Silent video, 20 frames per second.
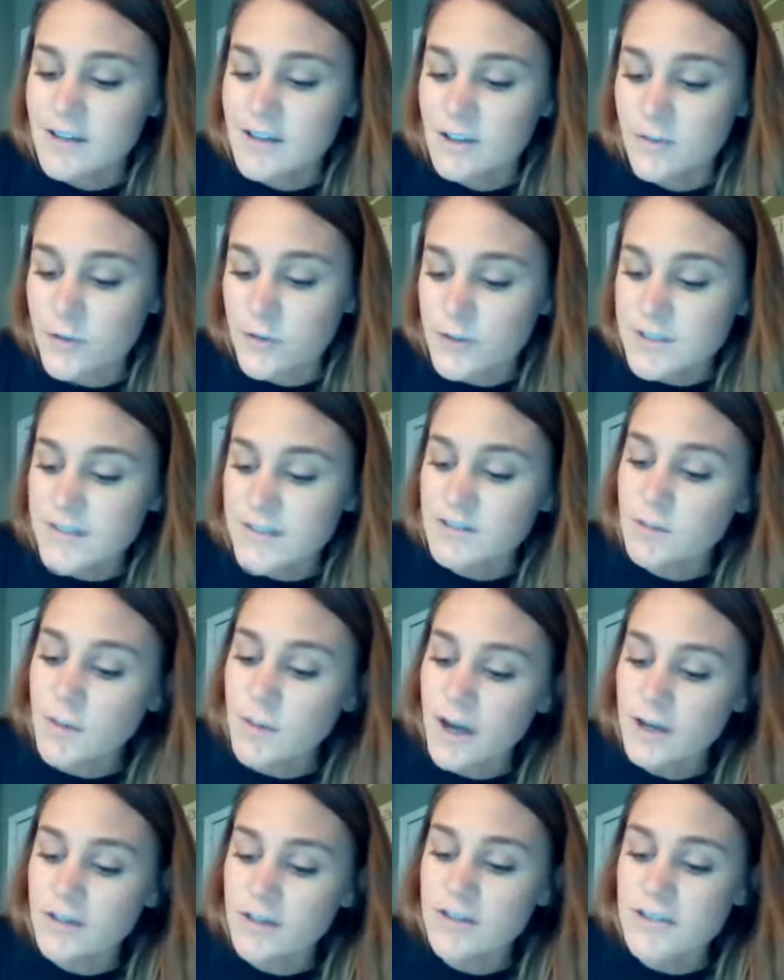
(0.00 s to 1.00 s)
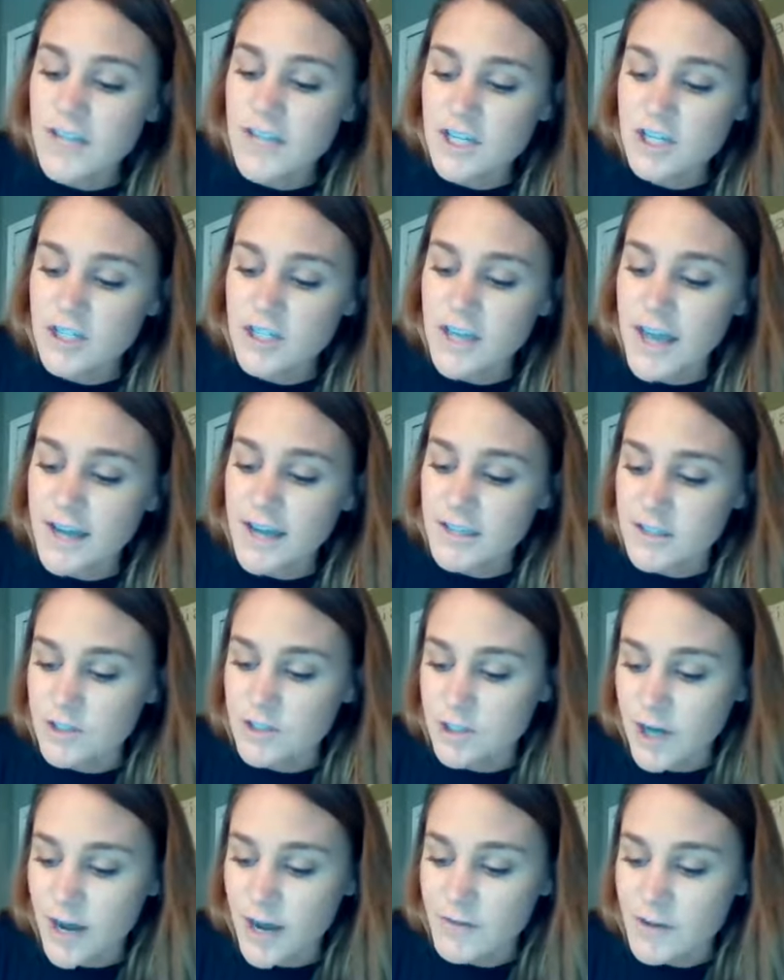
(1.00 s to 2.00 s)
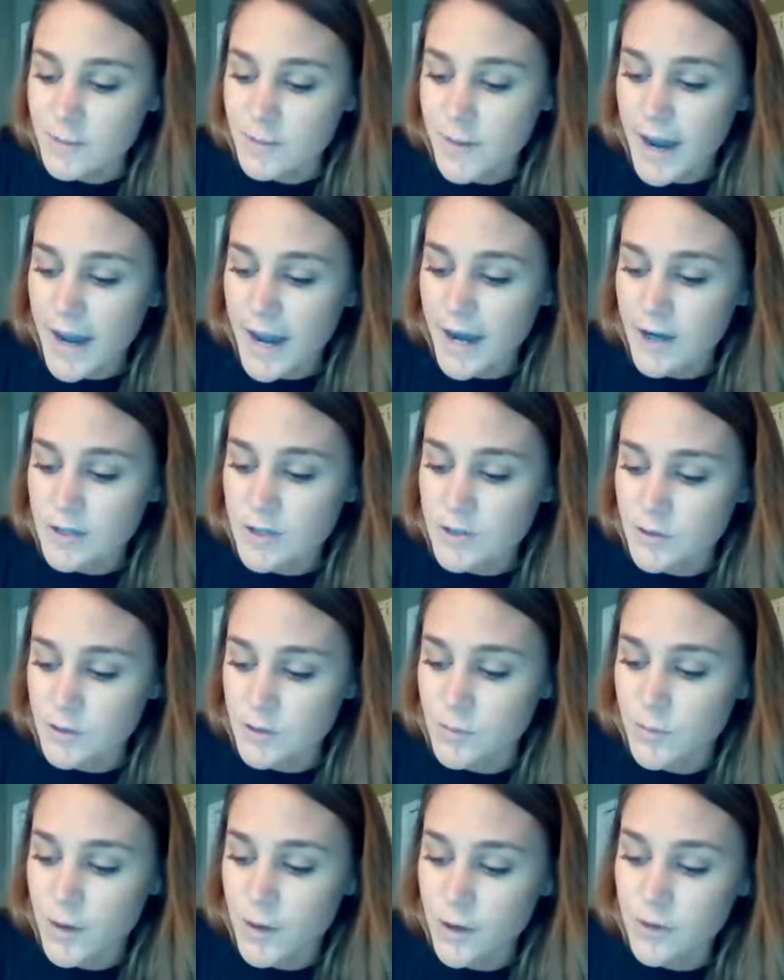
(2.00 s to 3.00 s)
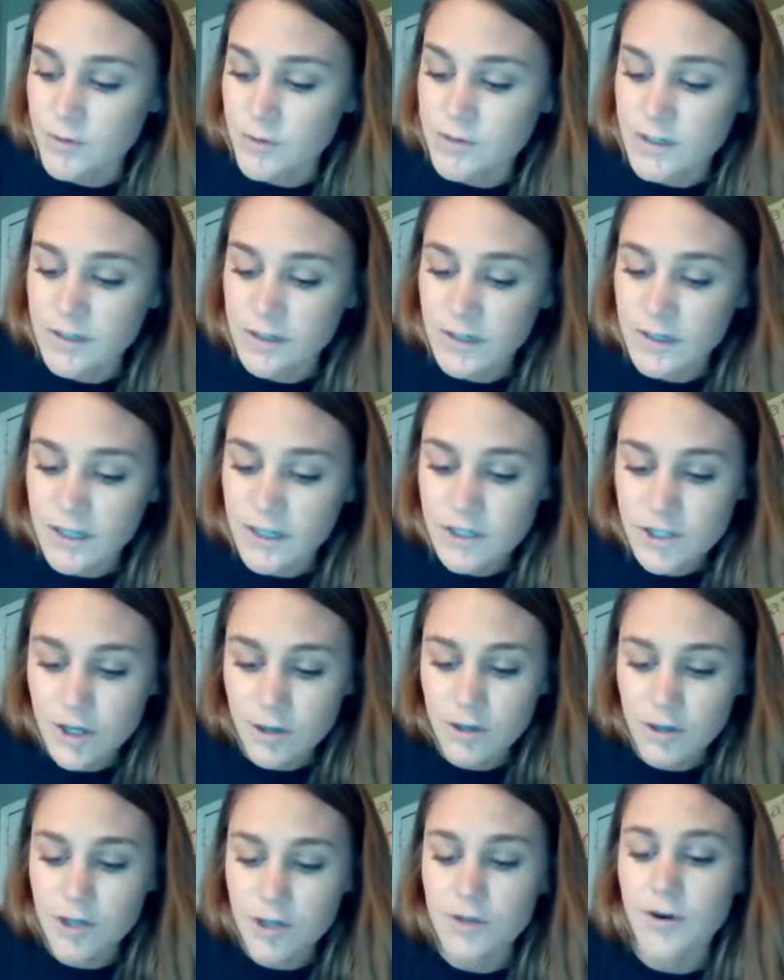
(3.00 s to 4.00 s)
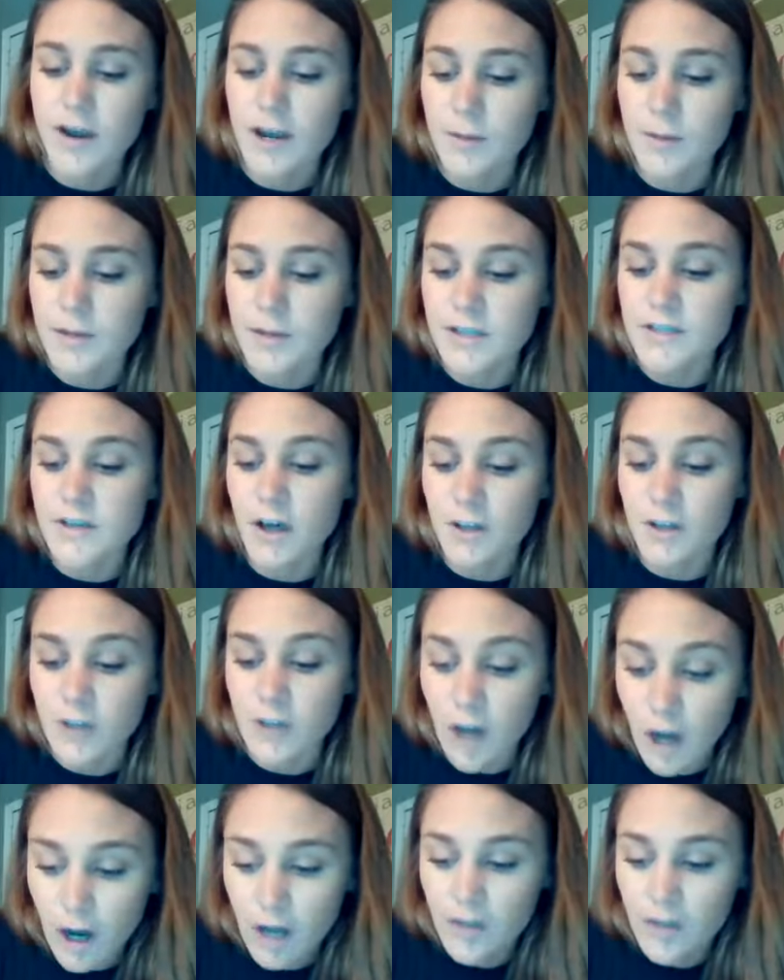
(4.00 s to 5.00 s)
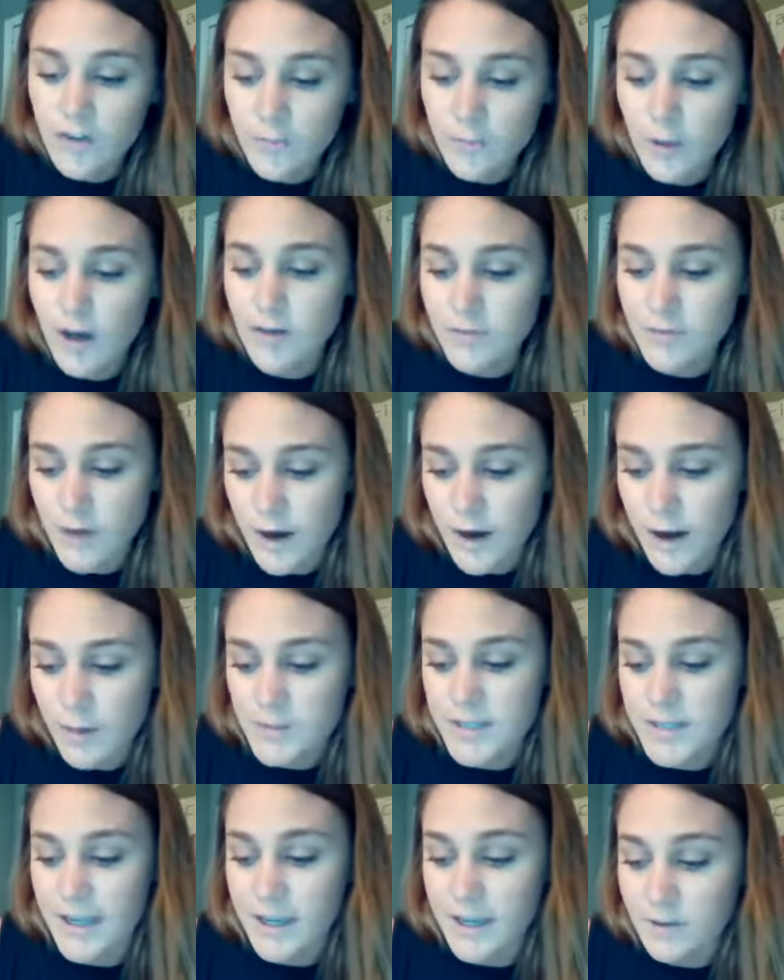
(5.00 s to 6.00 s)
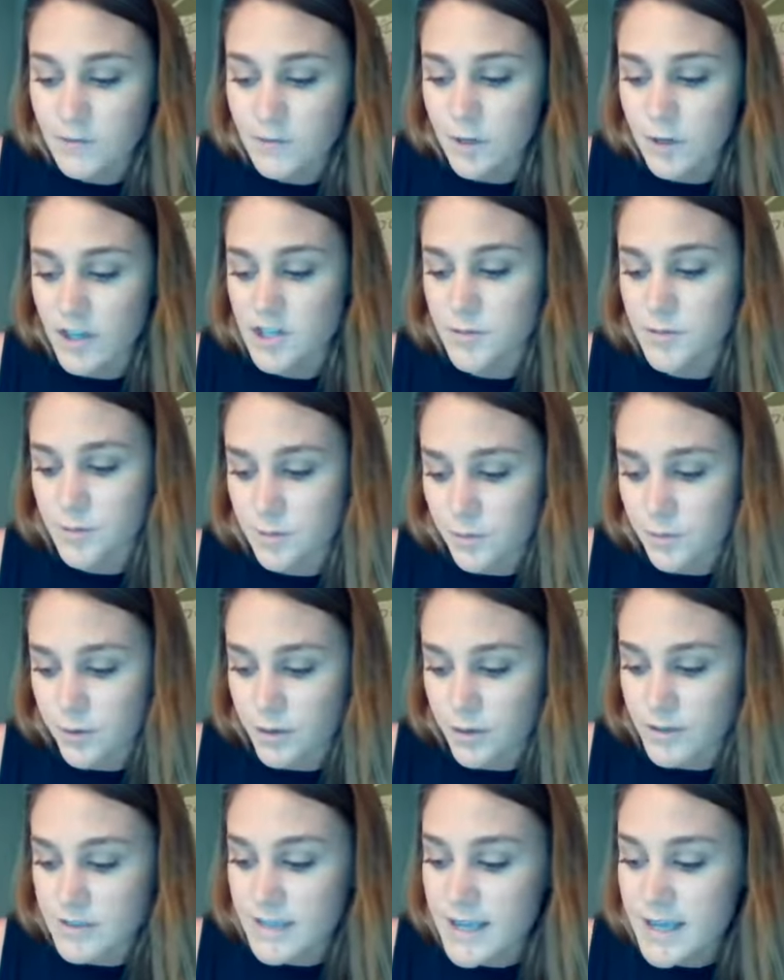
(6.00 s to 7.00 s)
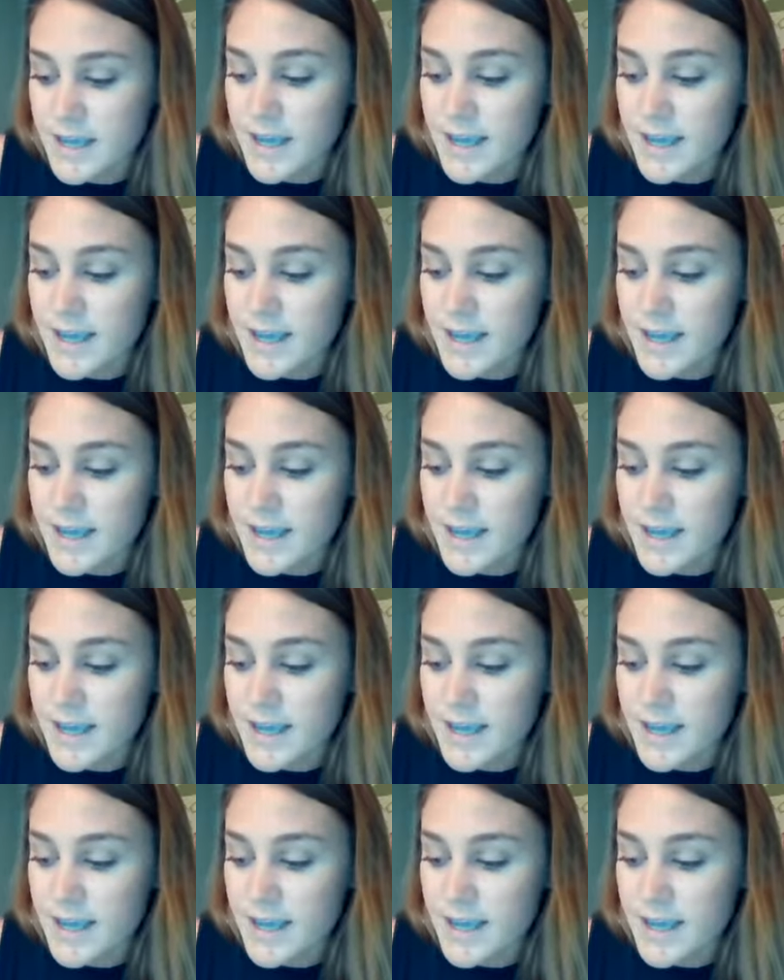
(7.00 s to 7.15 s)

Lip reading: The Food Safety Modernization Act is driving buyers to impose knee-jerk requirements on all small farms and food entrepreneurs